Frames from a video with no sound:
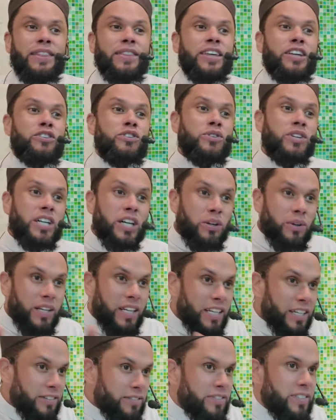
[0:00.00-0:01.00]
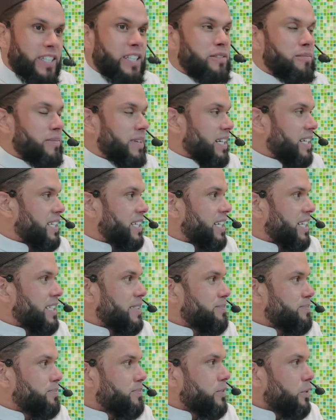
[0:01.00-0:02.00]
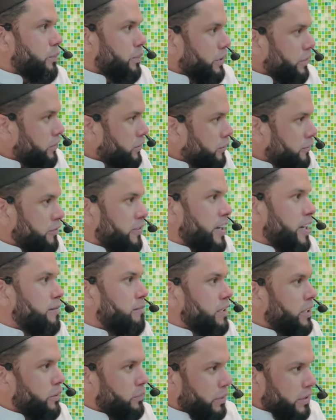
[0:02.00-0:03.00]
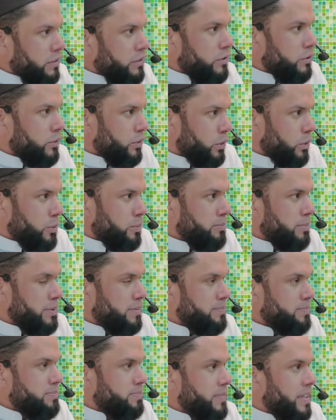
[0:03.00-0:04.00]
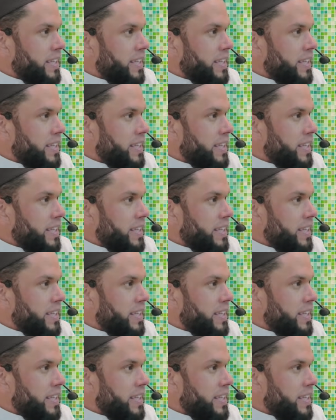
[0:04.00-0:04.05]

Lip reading: Then you go live in Makkah with your family, with your group.